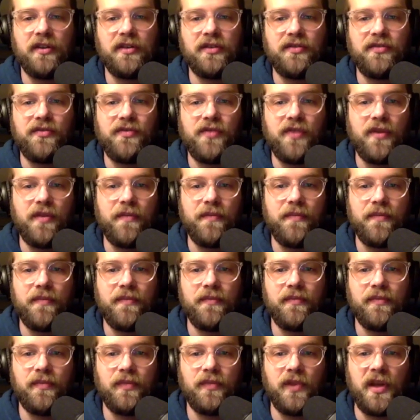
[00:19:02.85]
from
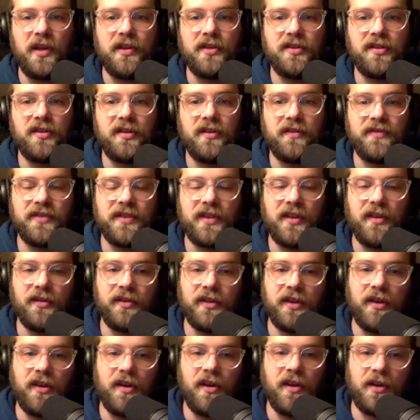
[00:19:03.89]
Legend of Zelda
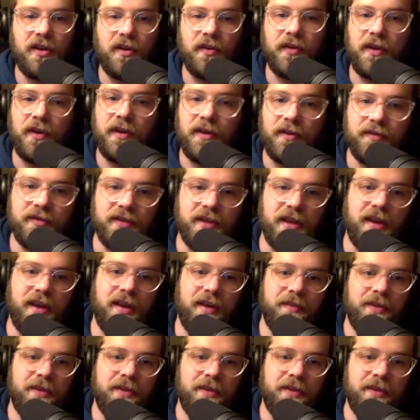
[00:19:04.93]
Ocarina of Time, and